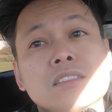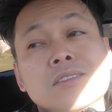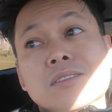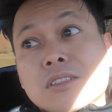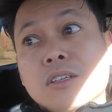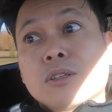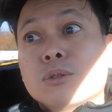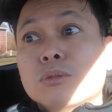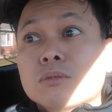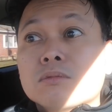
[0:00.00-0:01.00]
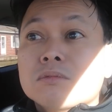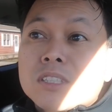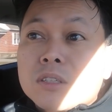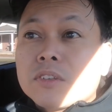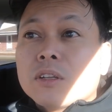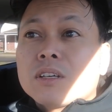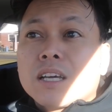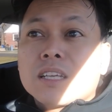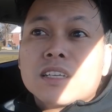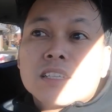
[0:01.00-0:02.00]
so you know, if you look
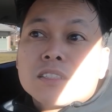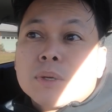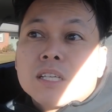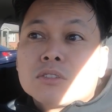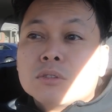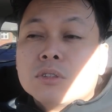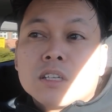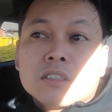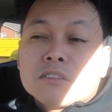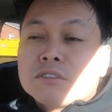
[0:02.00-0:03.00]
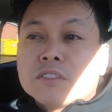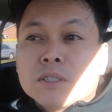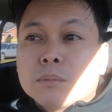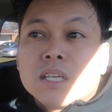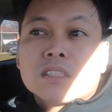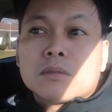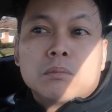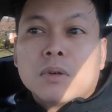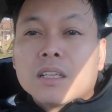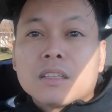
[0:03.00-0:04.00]
at it, it's about $250 a
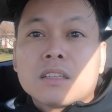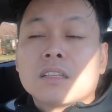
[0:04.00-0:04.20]
month